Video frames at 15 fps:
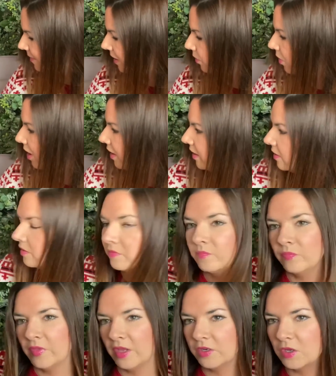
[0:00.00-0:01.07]
white
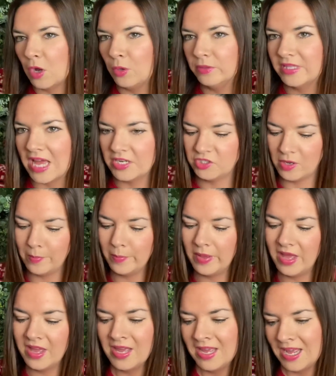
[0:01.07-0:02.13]
and gold, that
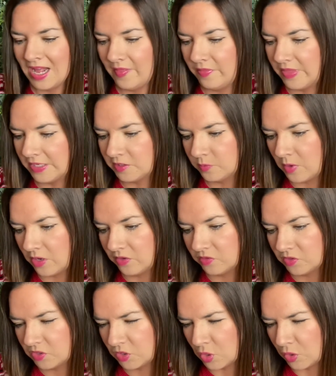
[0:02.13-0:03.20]
jumper. And this one's
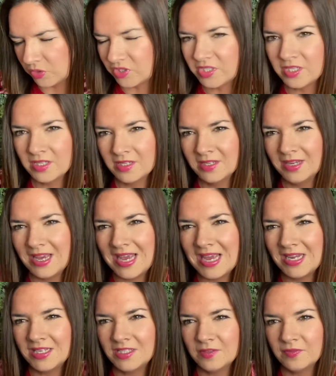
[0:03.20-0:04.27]
got a
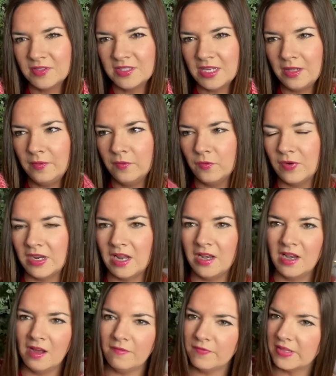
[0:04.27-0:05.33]
hint of silver in. I
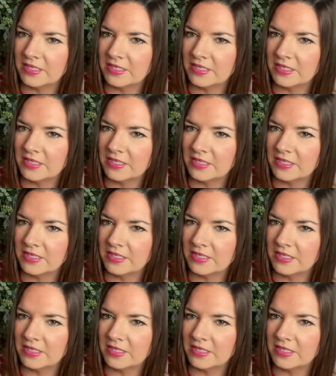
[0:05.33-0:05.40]
love this